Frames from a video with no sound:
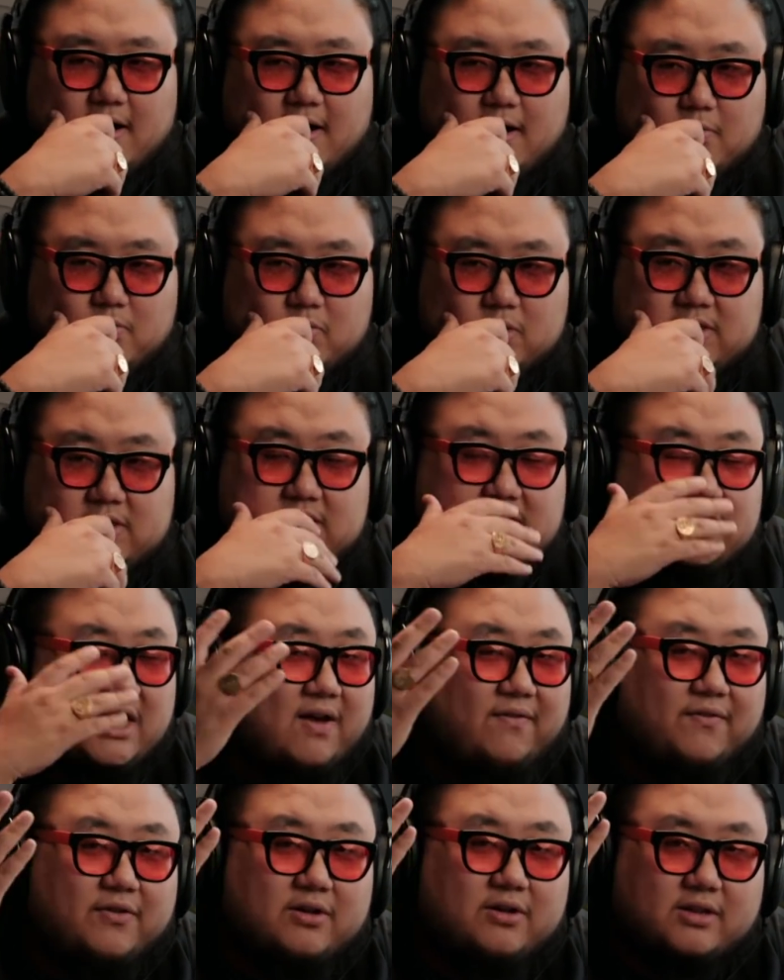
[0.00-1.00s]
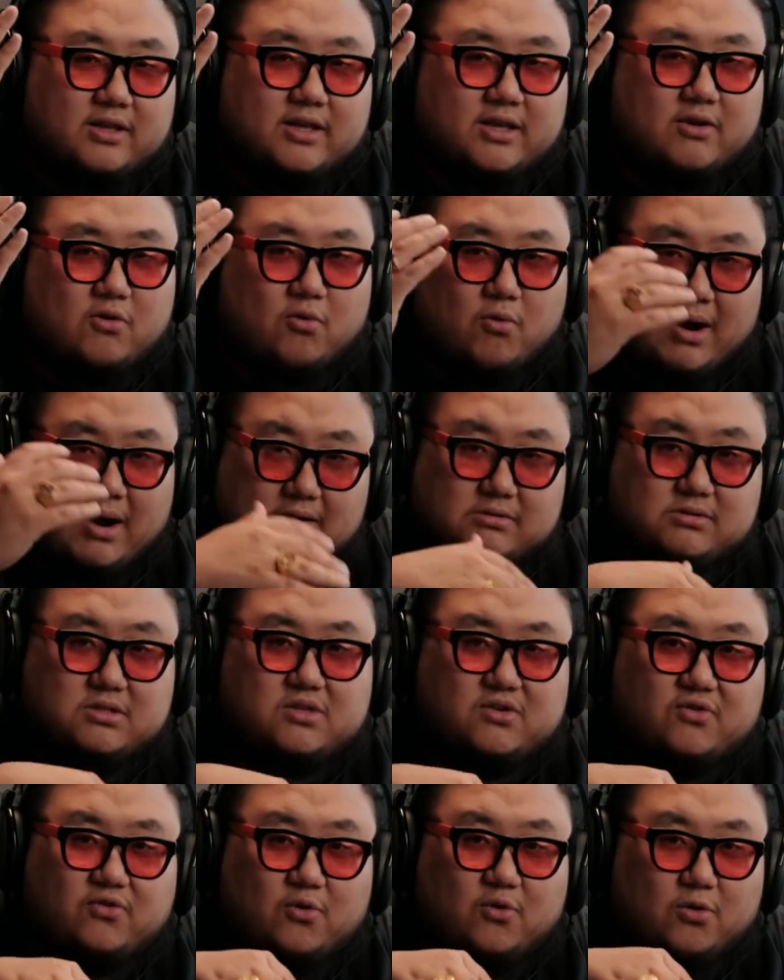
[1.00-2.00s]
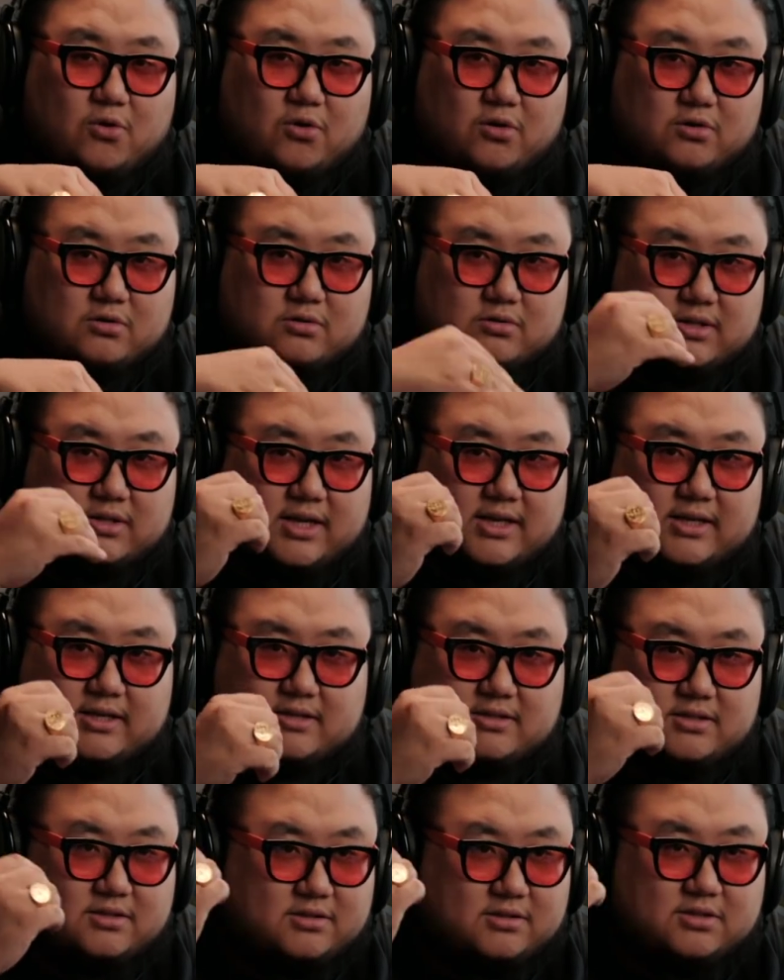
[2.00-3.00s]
was definitely grounds for, like,